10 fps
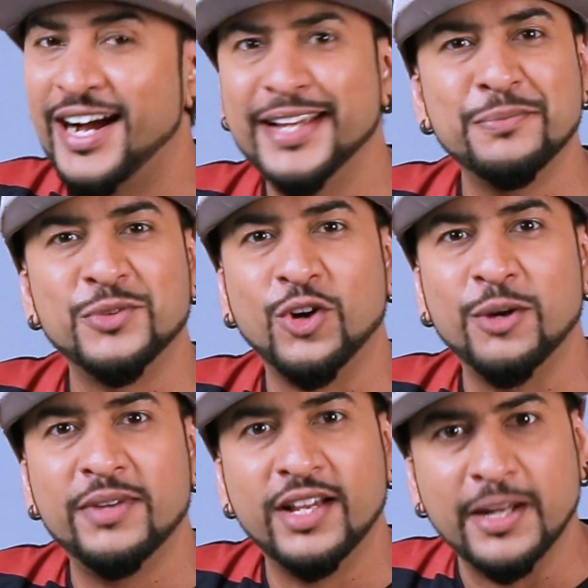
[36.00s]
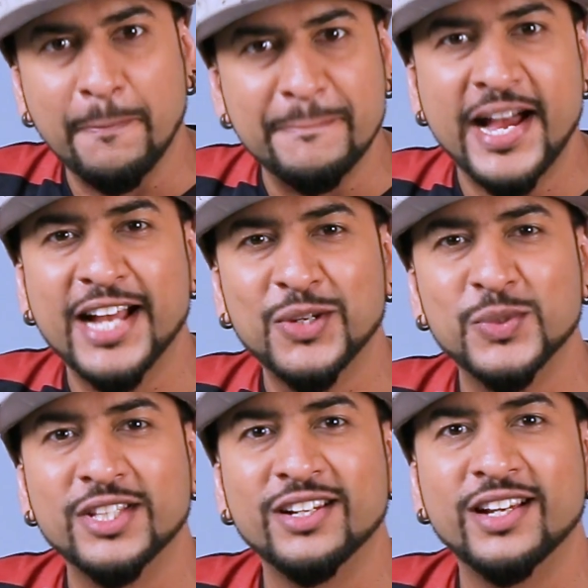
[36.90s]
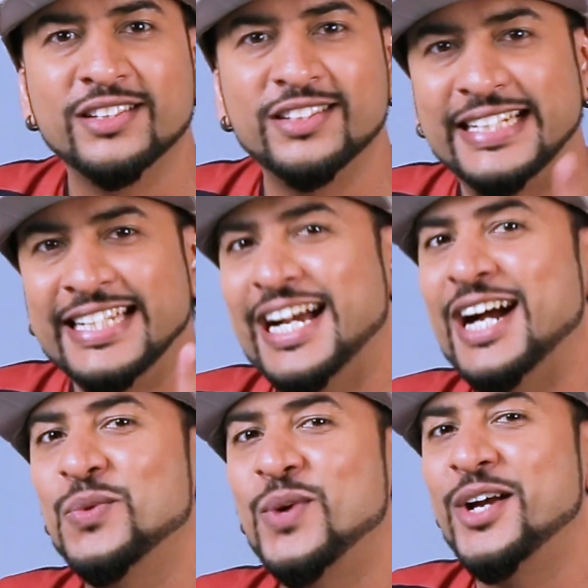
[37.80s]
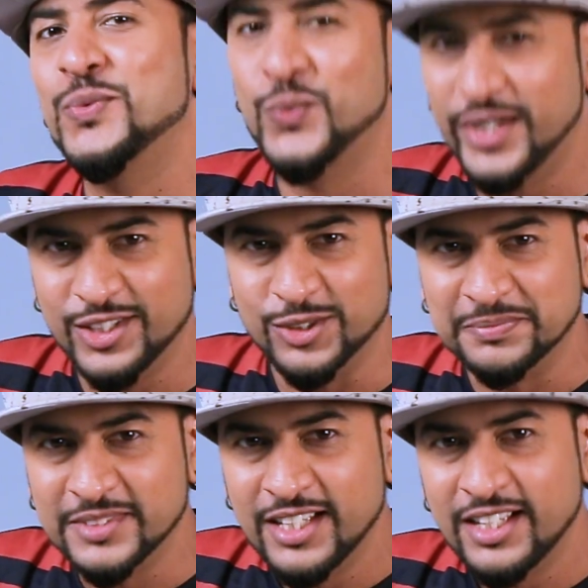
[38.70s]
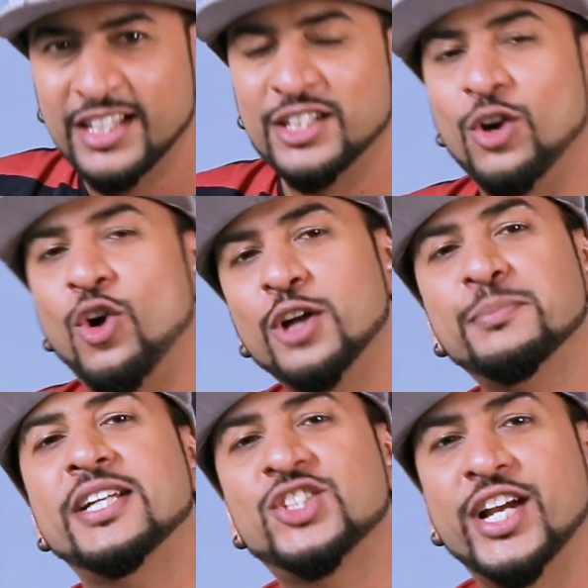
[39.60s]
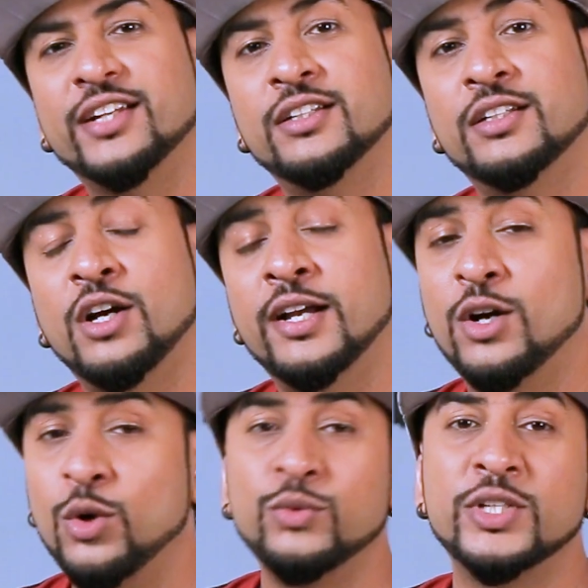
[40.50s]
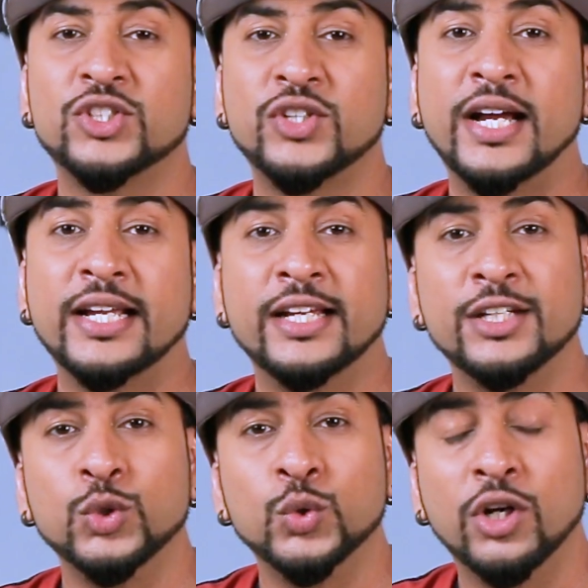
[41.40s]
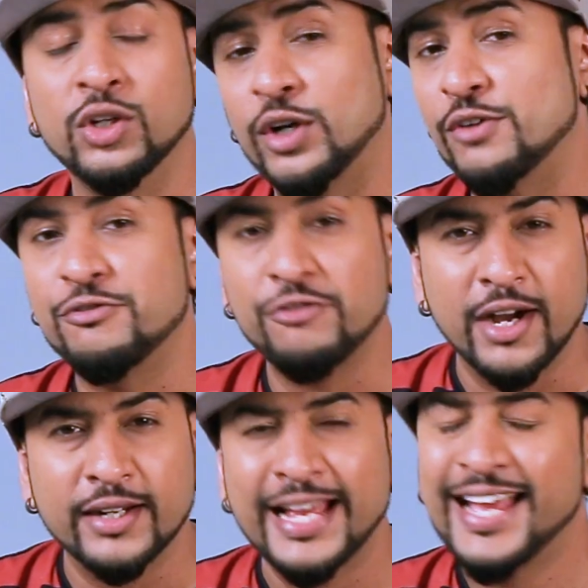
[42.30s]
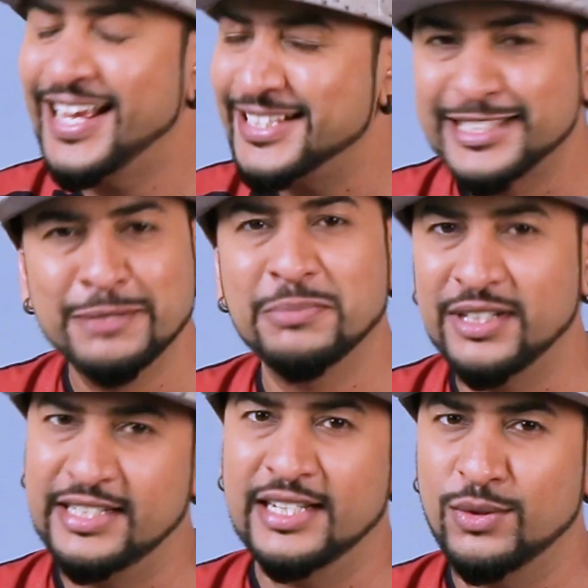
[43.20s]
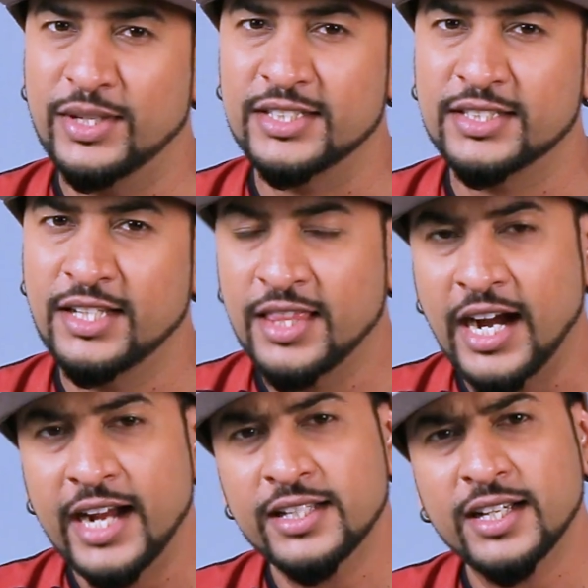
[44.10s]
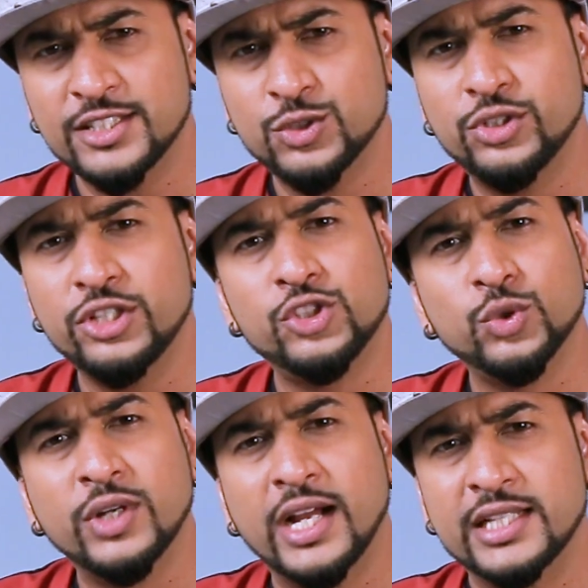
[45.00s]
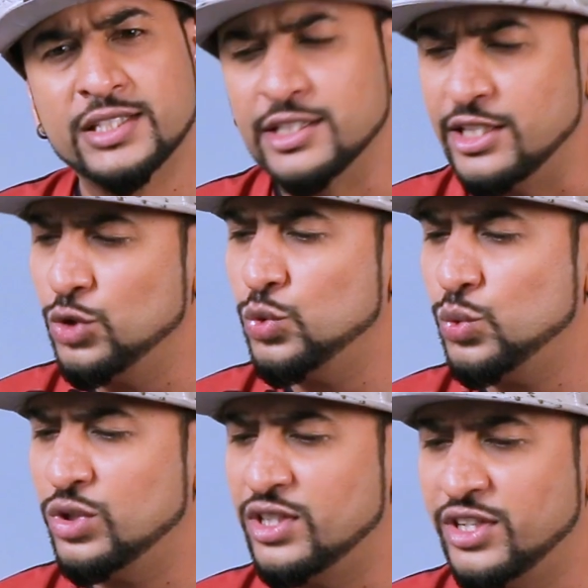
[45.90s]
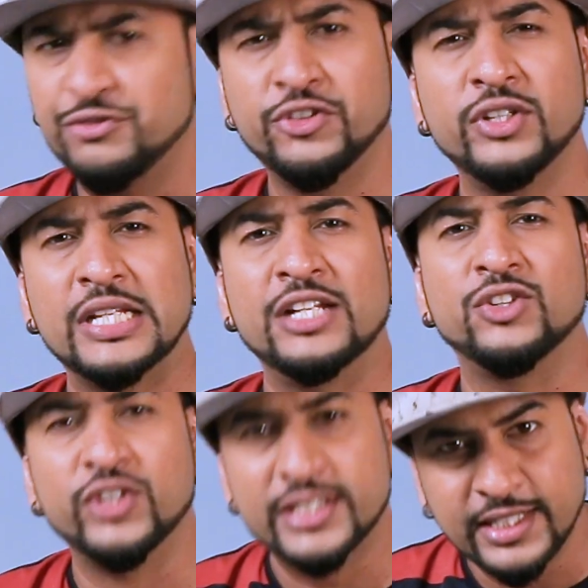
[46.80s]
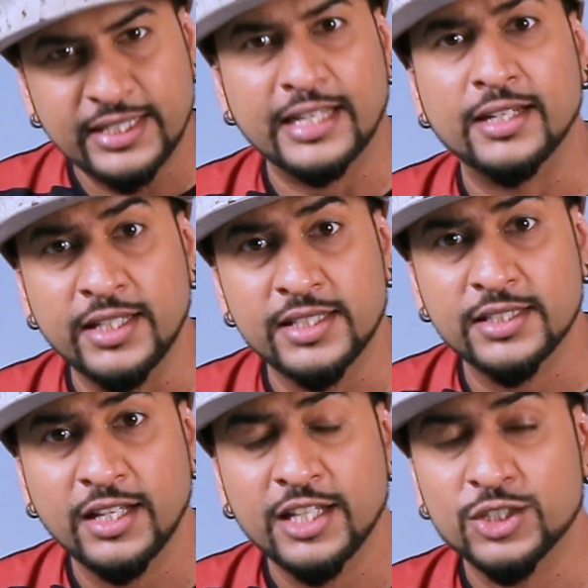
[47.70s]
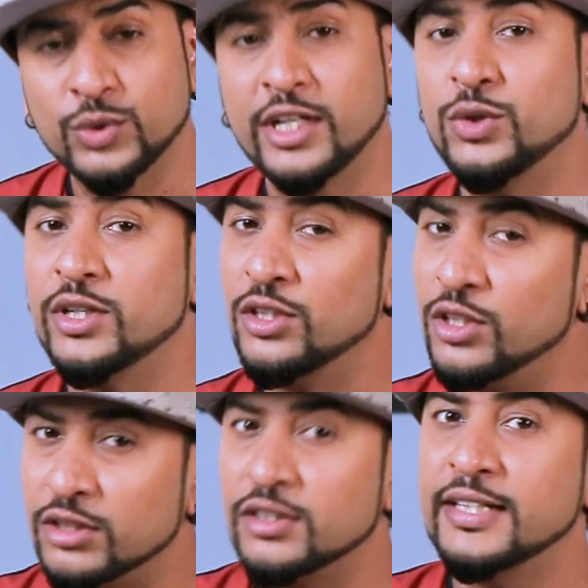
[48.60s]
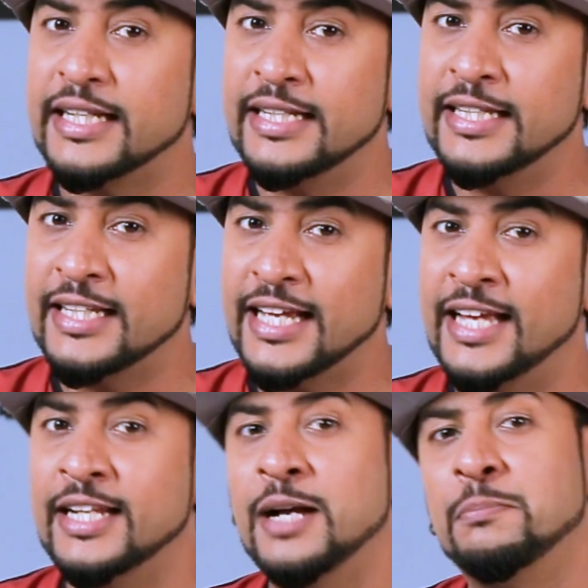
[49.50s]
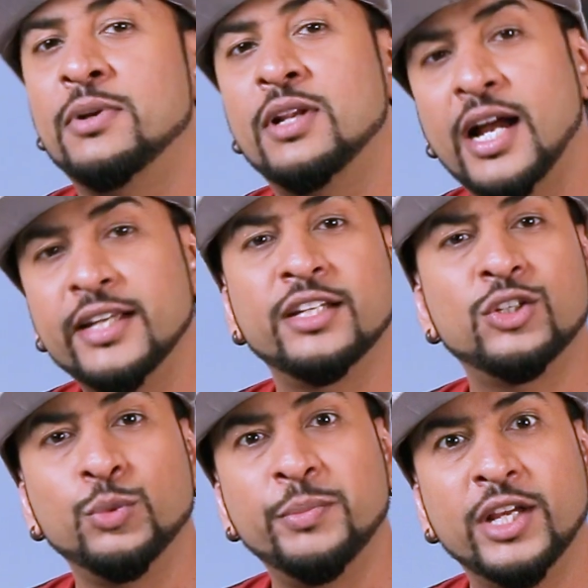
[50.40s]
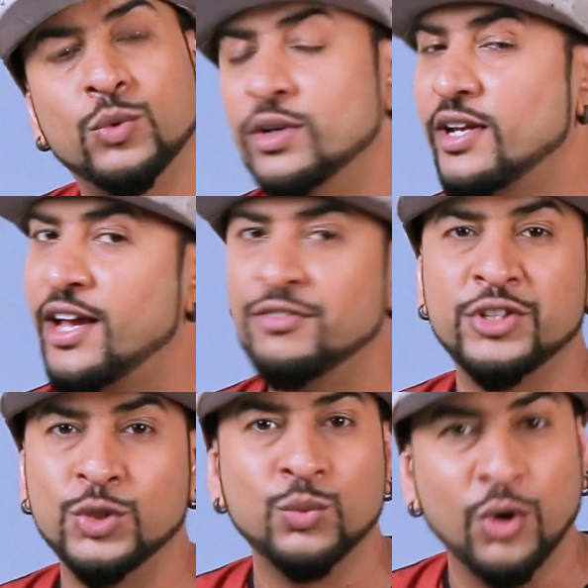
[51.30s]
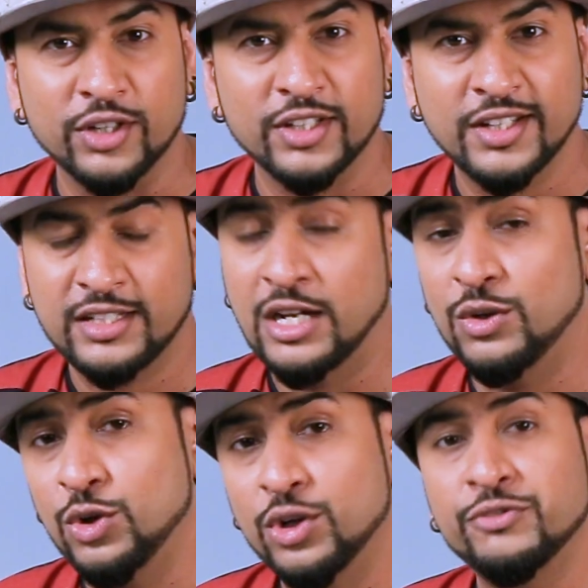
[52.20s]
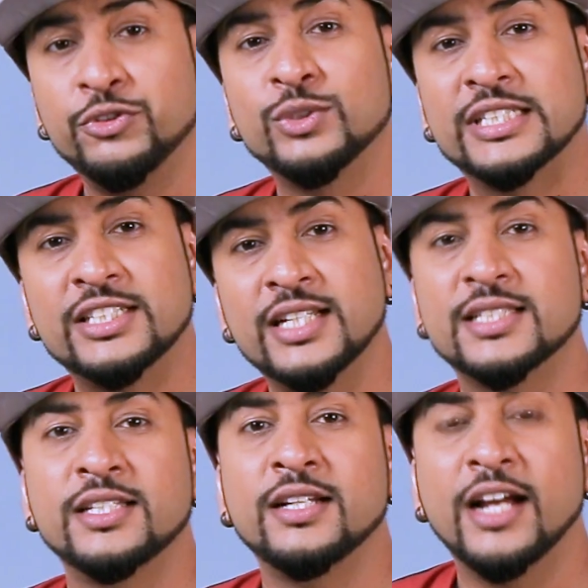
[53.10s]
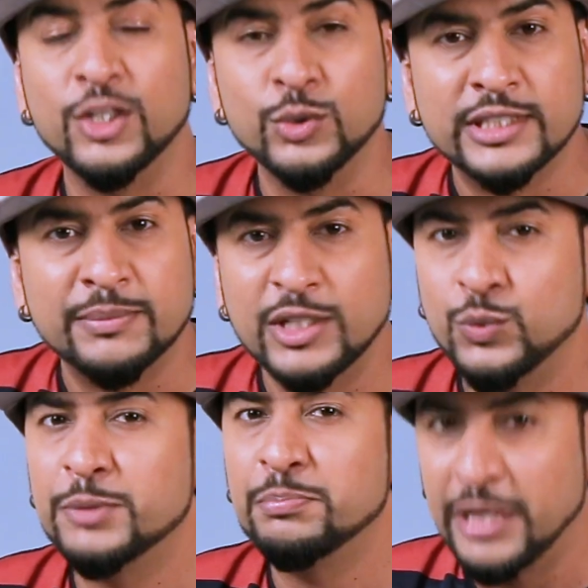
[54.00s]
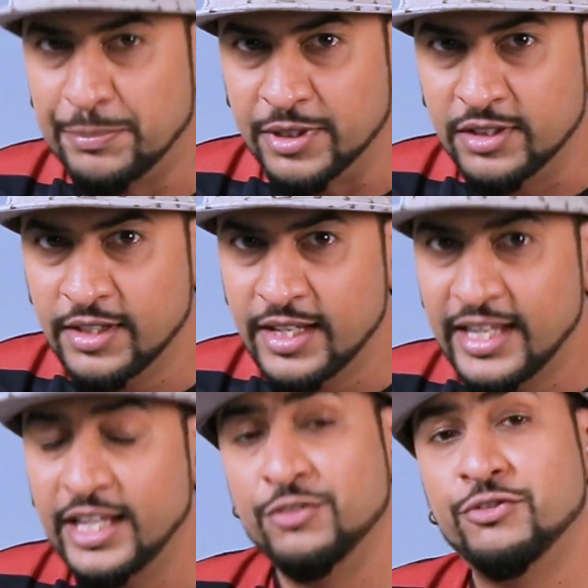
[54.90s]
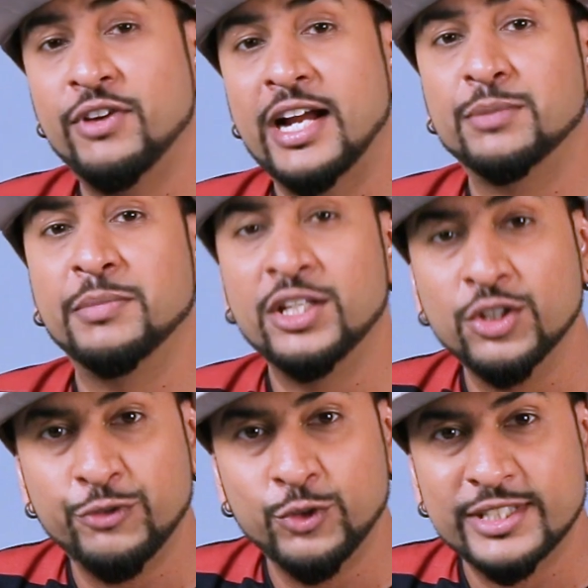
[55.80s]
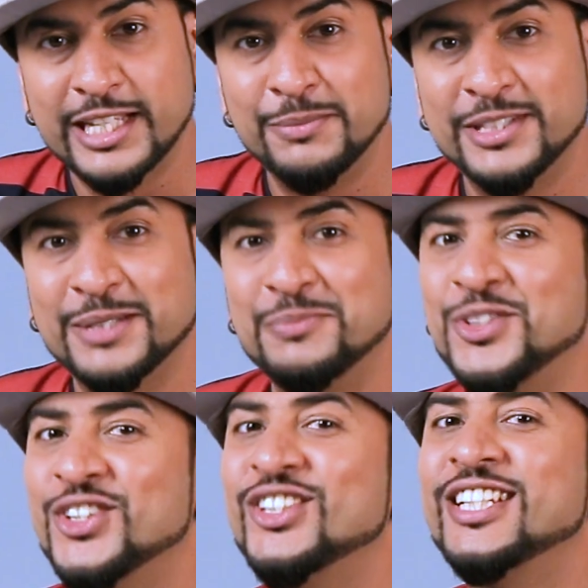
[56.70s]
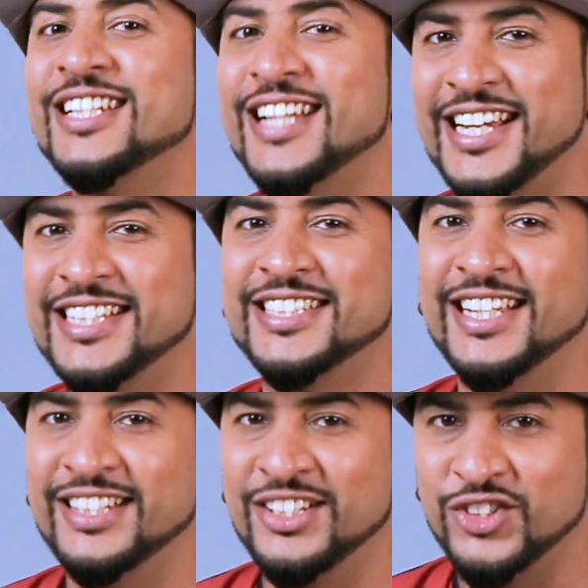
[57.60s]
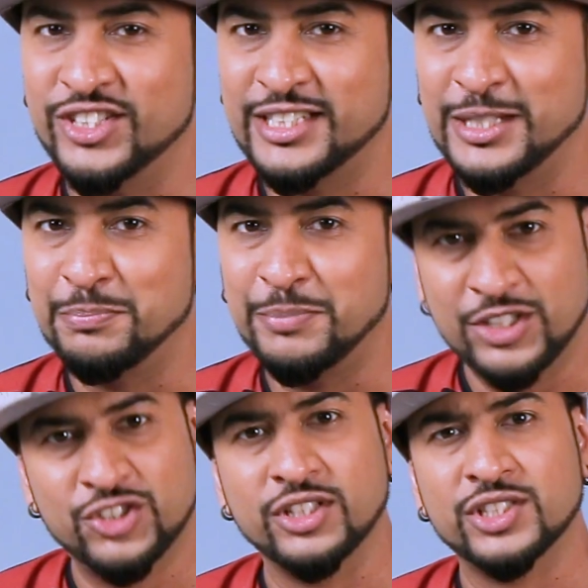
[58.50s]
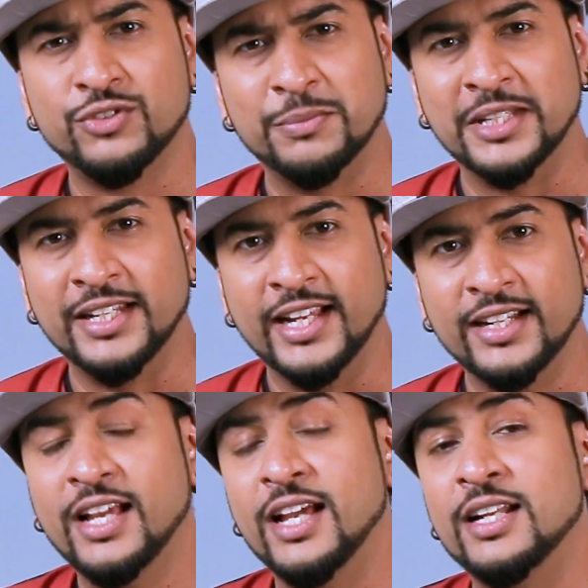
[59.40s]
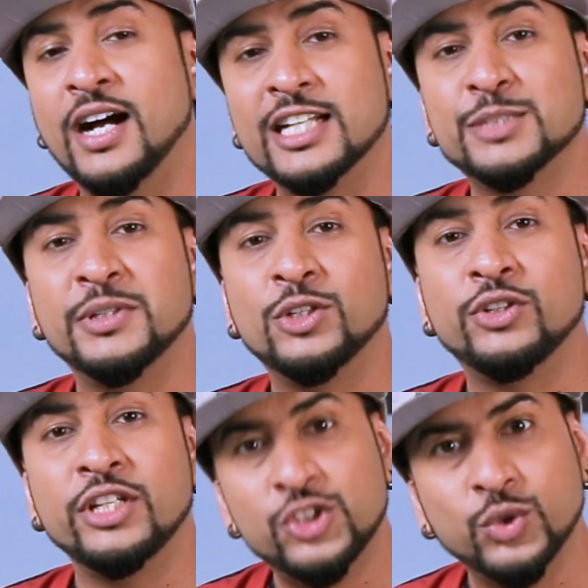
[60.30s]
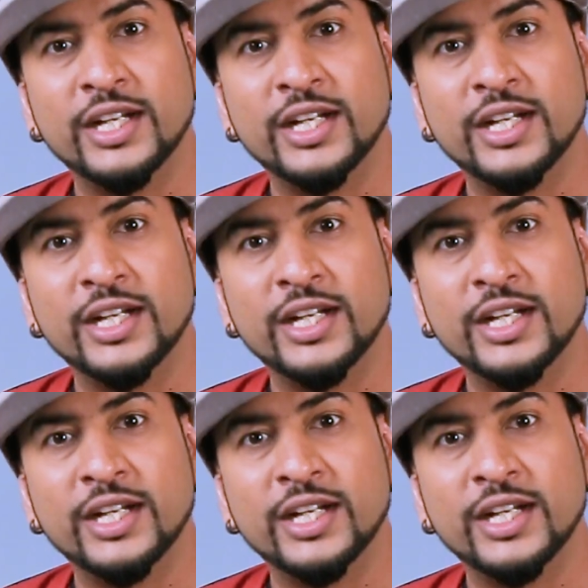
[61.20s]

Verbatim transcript: I am Rob and I'm back with another DIY video. Now on my channel, I always try and do a lot of fun and simple DIYs. The idea is to teach you guys new, different, interesting techniques so that you can learn a technique and apply it to make whatever you want. Now a lot of you suggested I do something with paper in fact, many of you send me some really nice and interesting pictures from the net and ask me to teach you